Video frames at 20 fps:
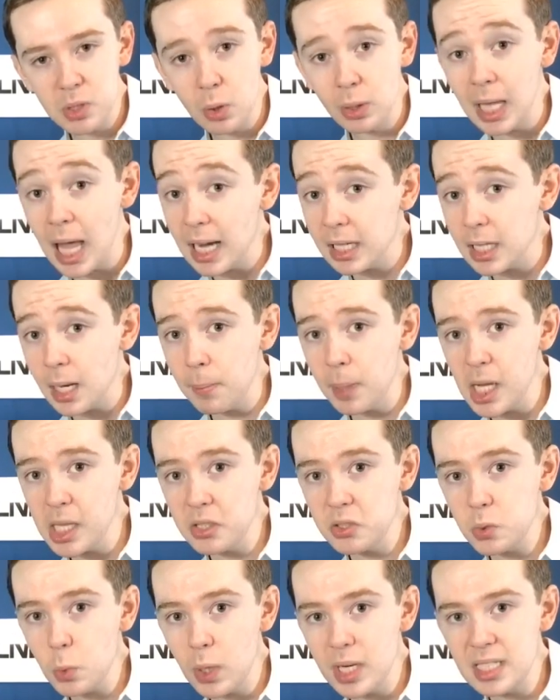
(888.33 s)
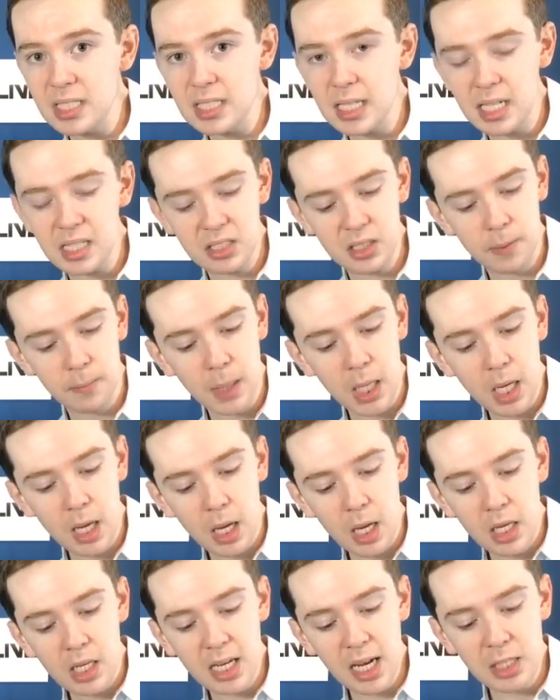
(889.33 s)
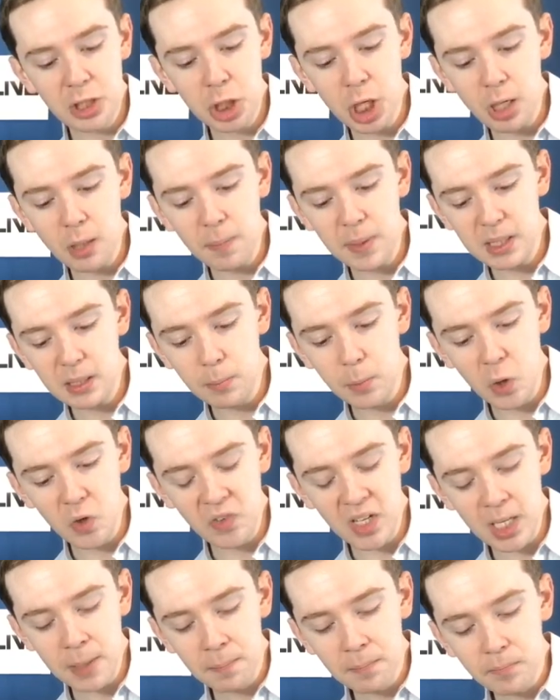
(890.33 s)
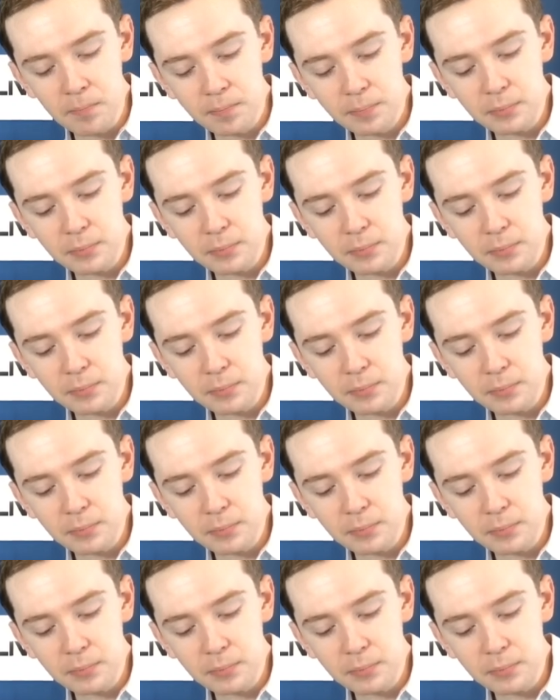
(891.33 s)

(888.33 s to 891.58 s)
So a lot coming on the 26th. You got Jungle Beat the movie.